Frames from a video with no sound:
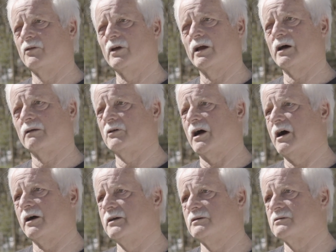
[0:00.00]
They are the
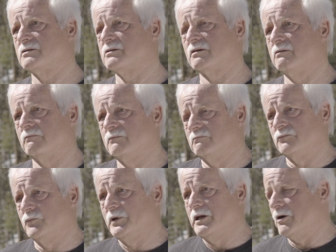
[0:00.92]
highest
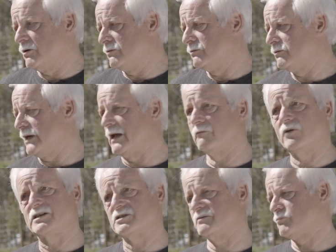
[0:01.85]
we know, and
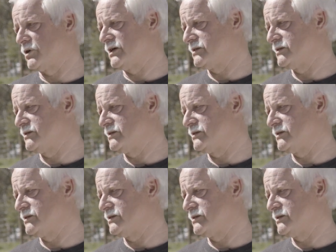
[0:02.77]
Western Price